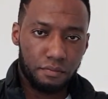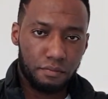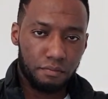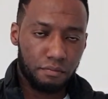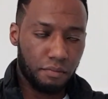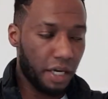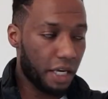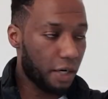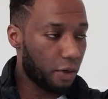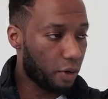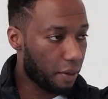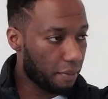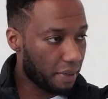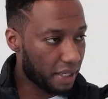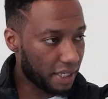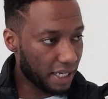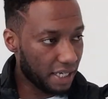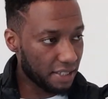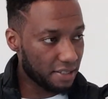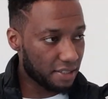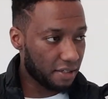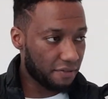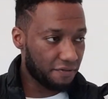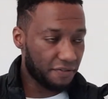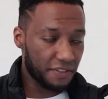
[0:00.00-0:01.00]
But anyway, man,
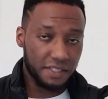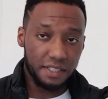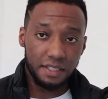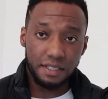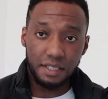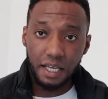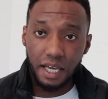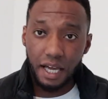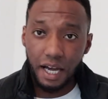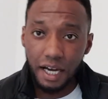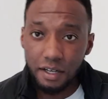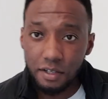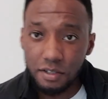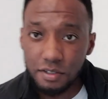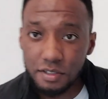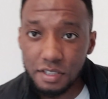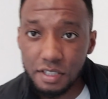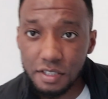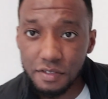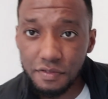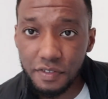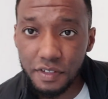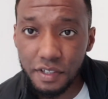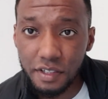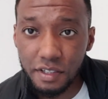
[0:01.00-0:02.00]
that's it for today. How long's
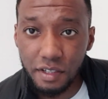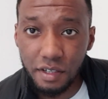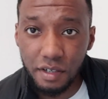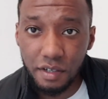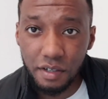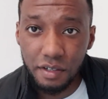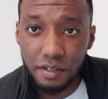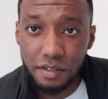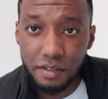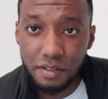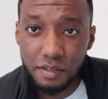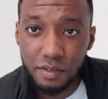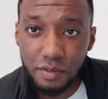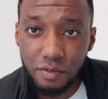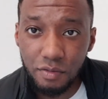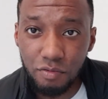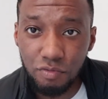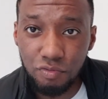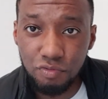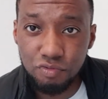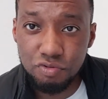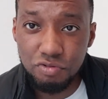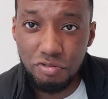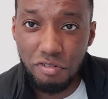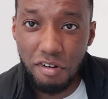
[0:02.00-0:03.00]
this video?
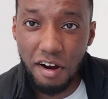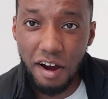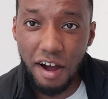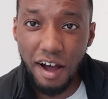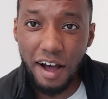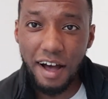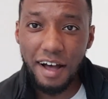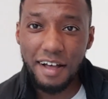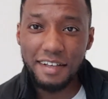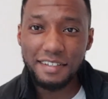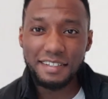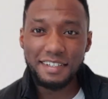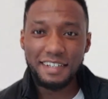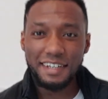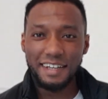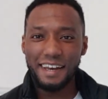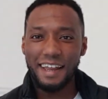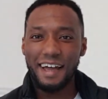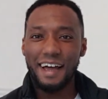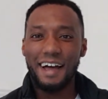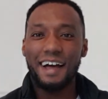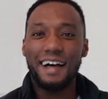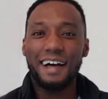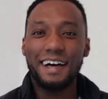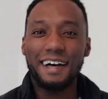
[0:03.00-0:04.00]

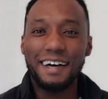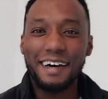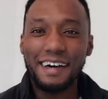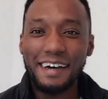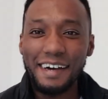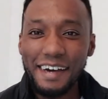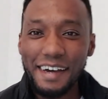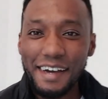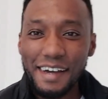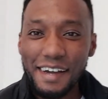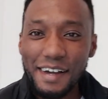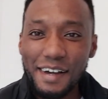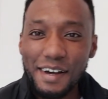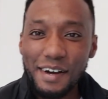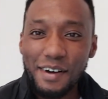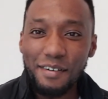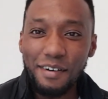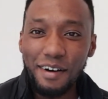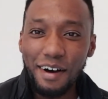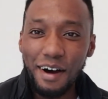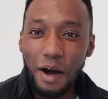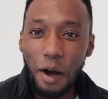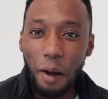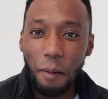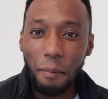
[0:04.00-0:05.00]
Rascal!
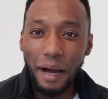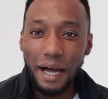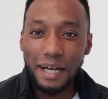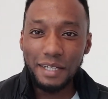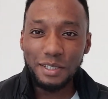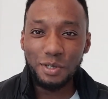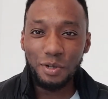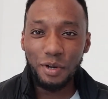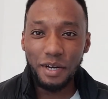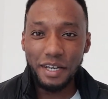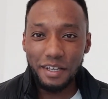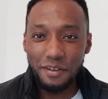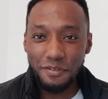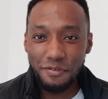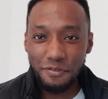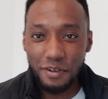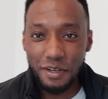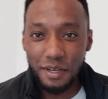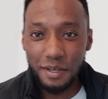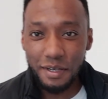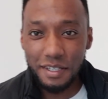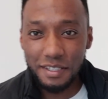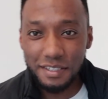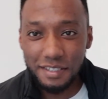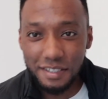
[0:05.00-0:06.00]
What, about
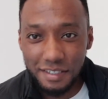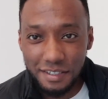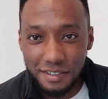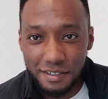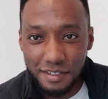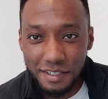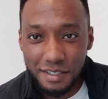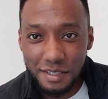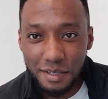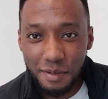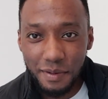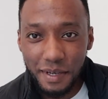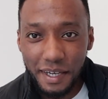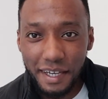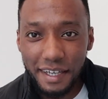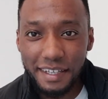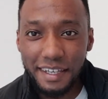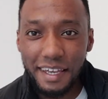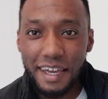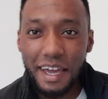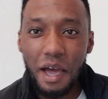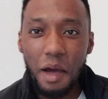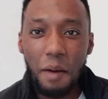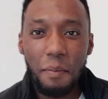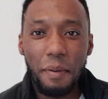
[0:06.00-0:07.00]
23? Because the squeeze of it.
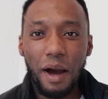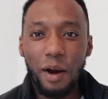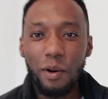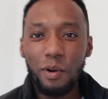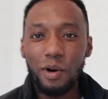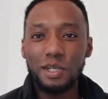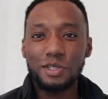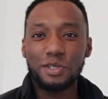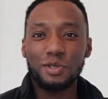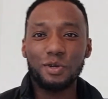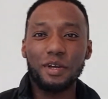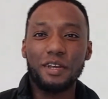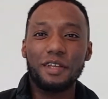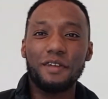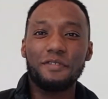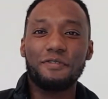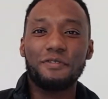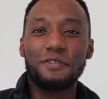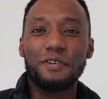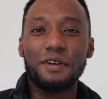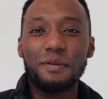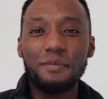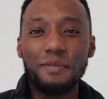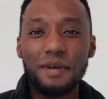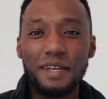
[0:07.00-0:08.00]
Yeah, about what,
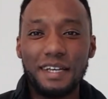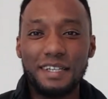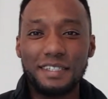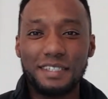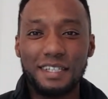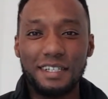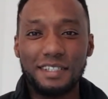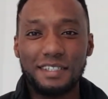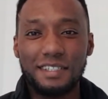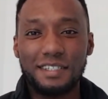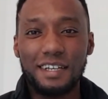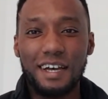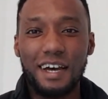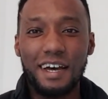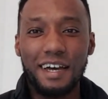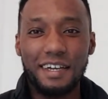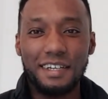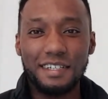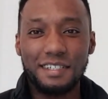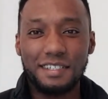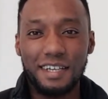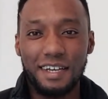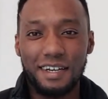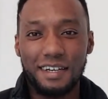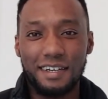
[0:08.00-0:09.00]
23 minutes and
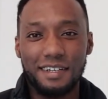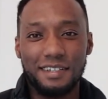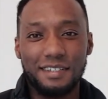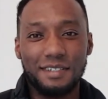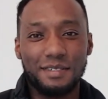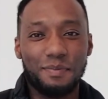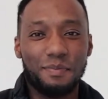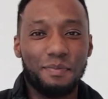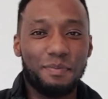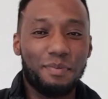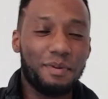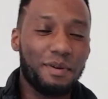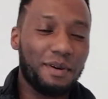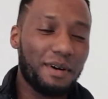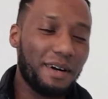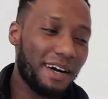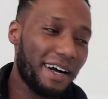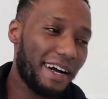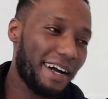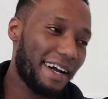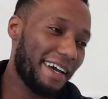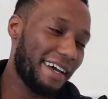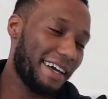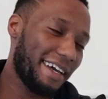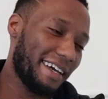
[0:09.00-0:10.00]
30 seconds.
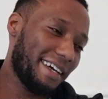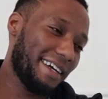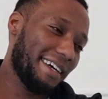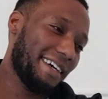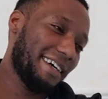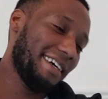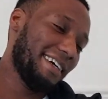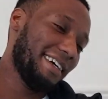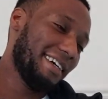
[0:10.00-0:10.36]
Boy.